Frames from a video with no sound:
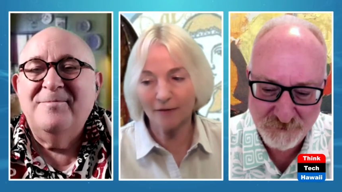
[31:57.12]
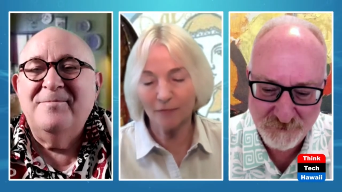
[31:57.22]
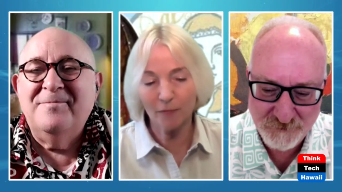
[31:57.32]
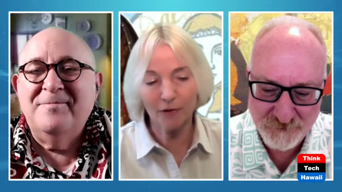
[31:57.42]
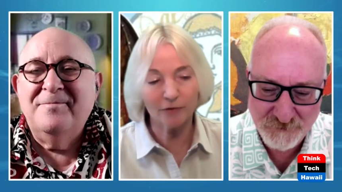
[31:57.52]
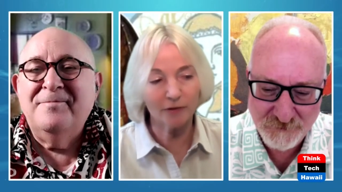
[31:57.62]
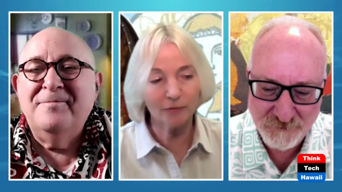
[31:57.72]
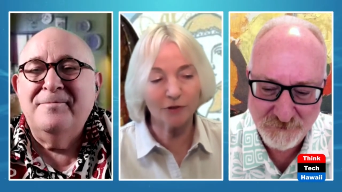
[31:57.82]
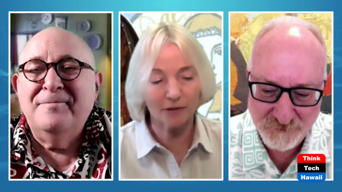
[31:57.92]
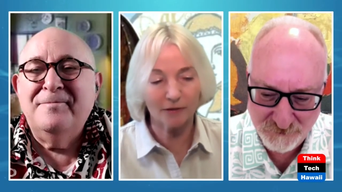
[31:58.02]
Speaker 1: and we want to
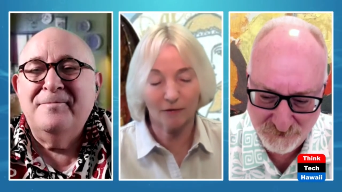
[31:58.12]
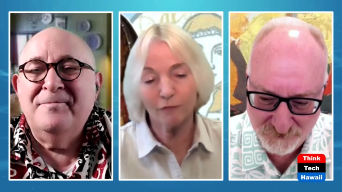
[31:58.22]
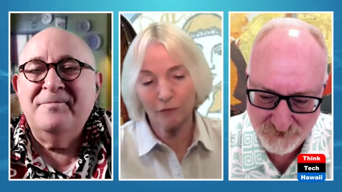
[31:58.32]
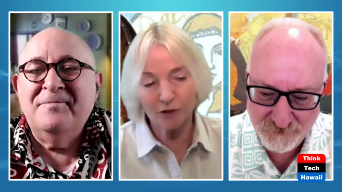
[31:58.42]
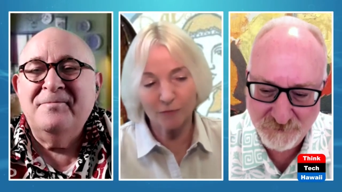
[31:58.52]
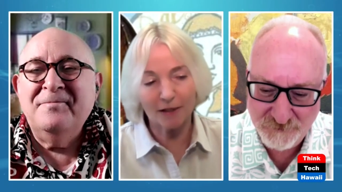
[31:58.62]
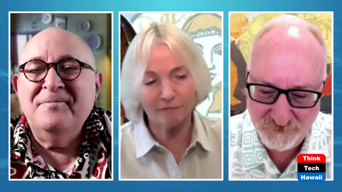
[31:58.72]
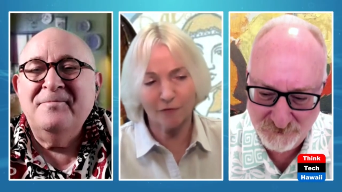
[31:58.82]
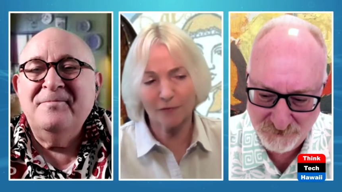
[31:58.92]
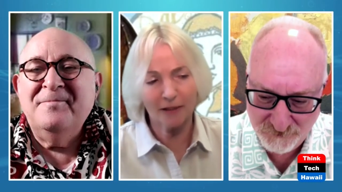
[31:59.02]
use it, of course,
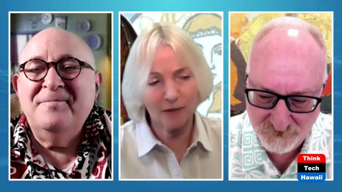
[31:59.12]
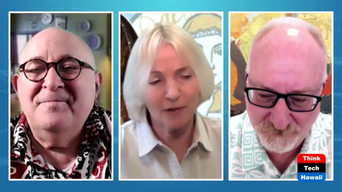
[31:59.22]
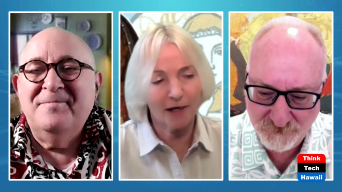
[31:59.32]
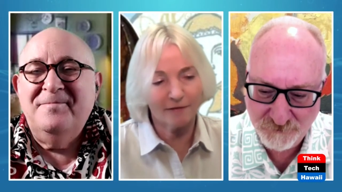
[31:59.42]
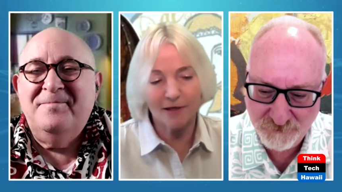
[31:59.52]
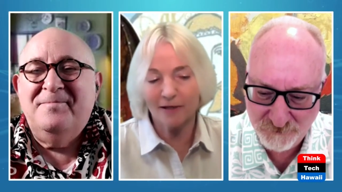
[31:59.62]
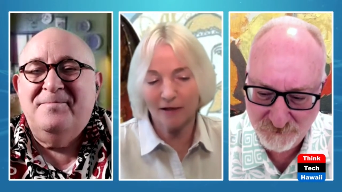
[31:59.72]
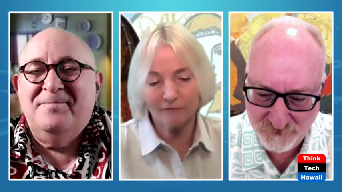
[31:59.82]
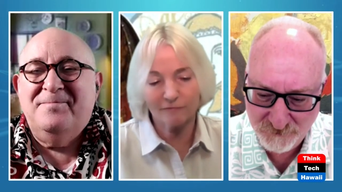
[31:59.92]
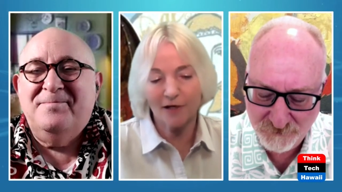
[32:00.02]
metaphorically. We're not
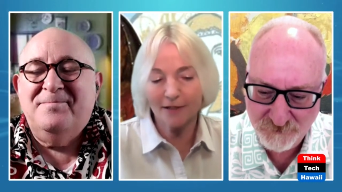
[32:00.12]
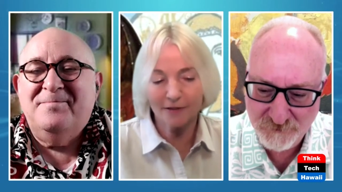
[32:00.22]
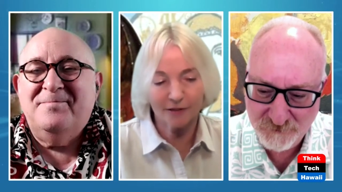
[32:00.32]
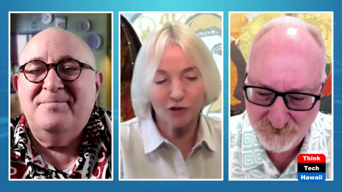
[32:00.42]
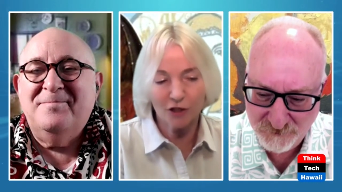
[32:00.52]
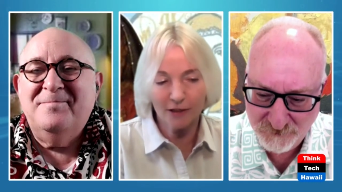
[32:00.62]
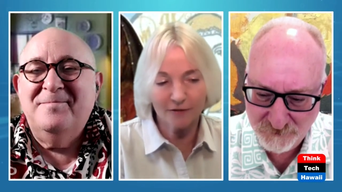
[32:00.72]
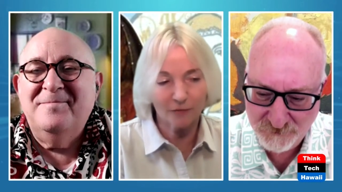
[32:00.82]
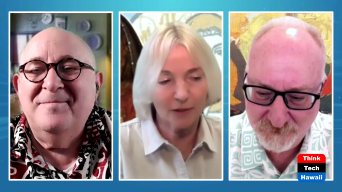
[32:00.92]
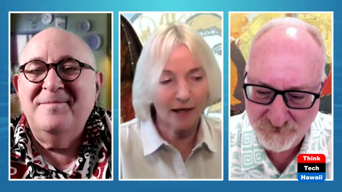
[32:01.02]
thinking of knights and
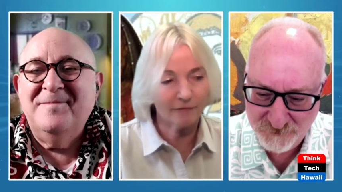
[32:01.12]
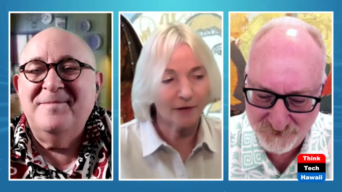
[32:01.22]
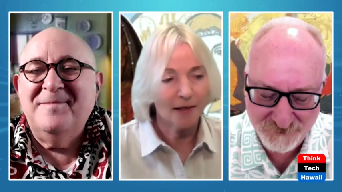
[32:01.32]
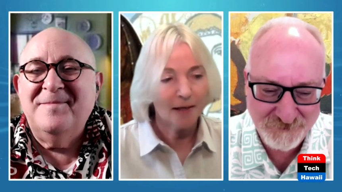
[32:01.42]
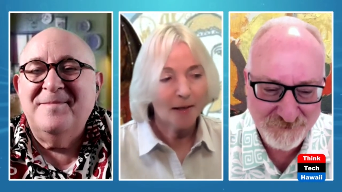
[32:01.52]
shields and whatever,